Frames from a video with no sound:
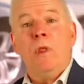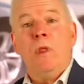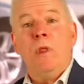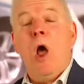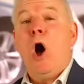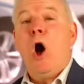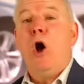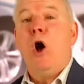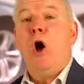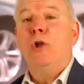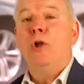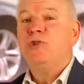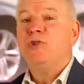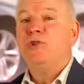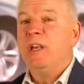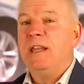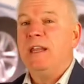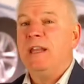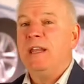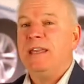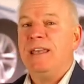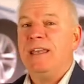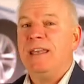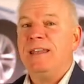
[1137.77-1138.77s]
All
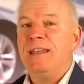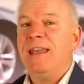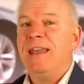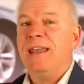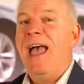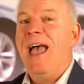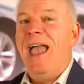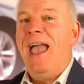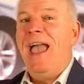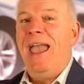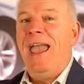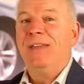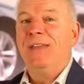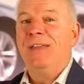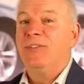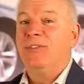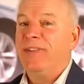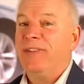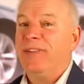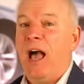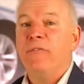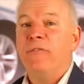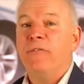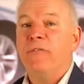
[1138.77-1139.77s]
GDN and
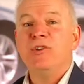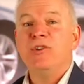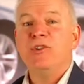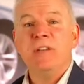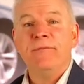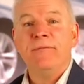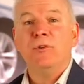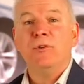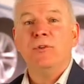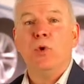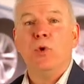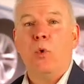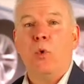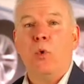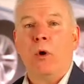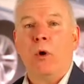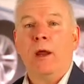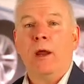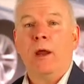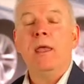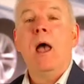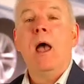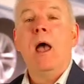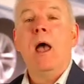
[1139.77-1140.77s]
salvage
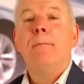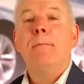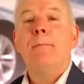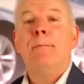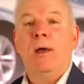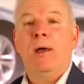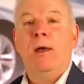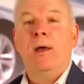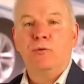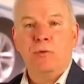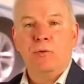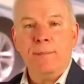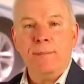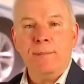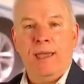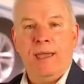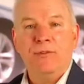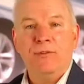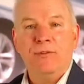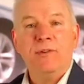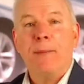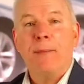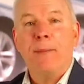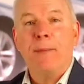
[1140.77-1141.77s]
inventory must
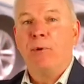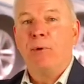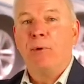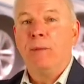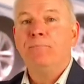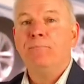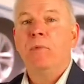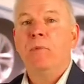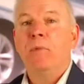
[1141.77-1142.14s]
remain separate